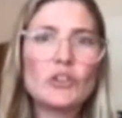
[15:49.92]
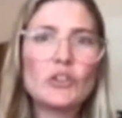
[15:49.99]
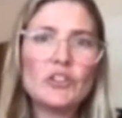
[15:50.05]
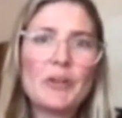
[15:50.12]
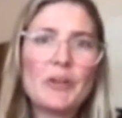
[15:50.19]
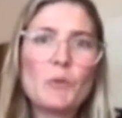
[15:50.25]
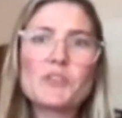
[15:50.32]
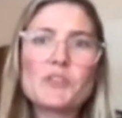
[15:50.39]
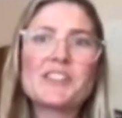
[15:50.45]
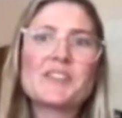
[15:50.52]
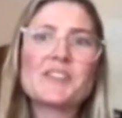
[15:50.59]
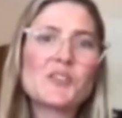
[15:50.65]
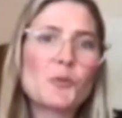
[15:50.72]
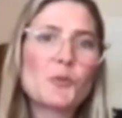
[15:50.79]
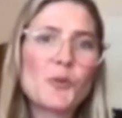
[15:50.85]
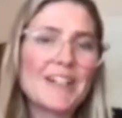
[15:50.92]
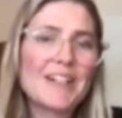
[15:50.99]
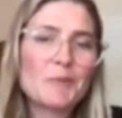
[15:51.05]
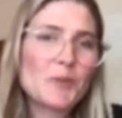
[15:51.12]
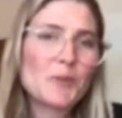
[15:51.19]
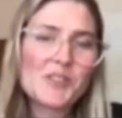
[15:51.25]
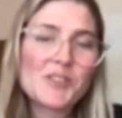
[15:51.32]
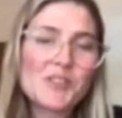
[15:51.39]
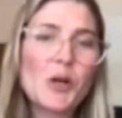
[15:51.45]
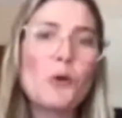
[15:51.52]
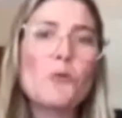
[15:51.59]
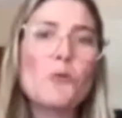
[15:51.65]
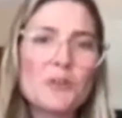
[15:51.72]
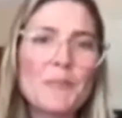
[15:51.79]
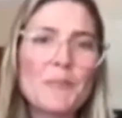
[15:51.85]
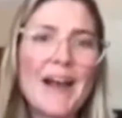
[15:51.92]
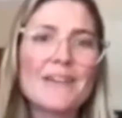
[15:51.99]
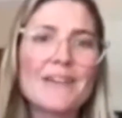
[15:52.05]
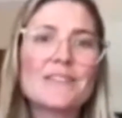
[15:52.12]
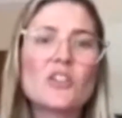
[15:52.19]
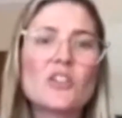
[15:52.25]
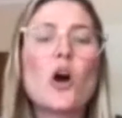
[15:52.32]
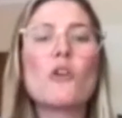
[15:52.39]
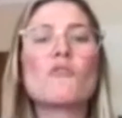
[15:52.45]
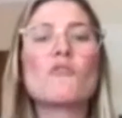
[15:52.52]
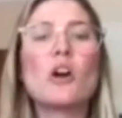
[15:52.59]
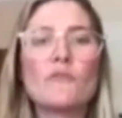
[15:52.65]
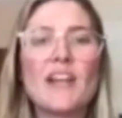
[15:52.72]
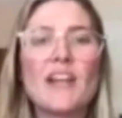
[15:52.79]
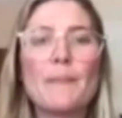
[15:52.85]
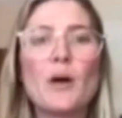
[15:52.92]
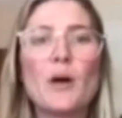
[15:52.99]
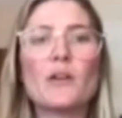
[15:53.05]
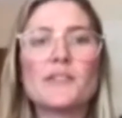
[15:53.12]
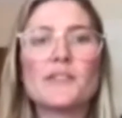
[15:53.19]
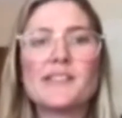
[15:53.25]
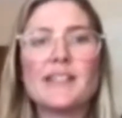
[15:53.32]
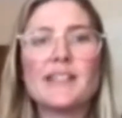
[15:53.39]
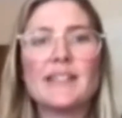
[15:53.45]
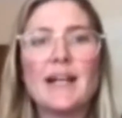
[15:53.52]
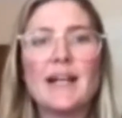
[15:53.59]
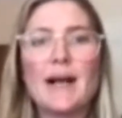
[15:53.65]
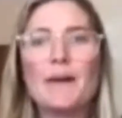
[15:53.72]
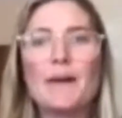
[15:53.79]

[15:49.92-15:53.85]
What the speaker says: there wasn't a story that wasn't told about the horror of that policy,